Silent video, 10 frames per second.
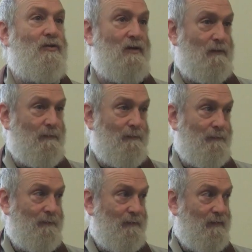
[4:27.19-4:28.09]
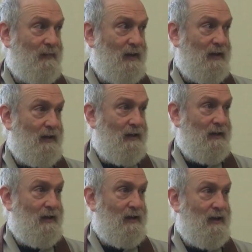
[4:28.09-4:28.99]
them
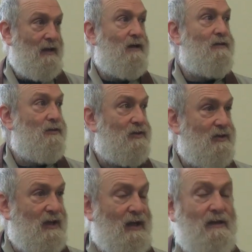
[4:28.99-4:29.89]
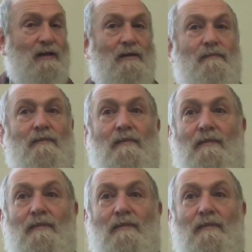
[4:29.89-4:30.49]
and understand them